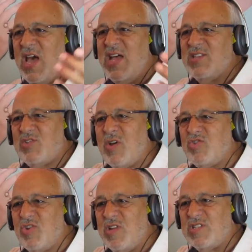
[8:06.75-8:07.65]
and
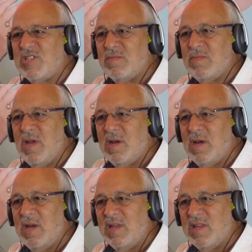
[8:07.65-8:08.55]
socialism
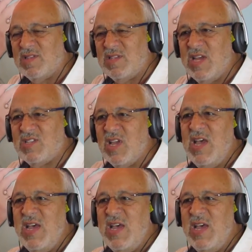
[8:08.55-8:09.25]
in the States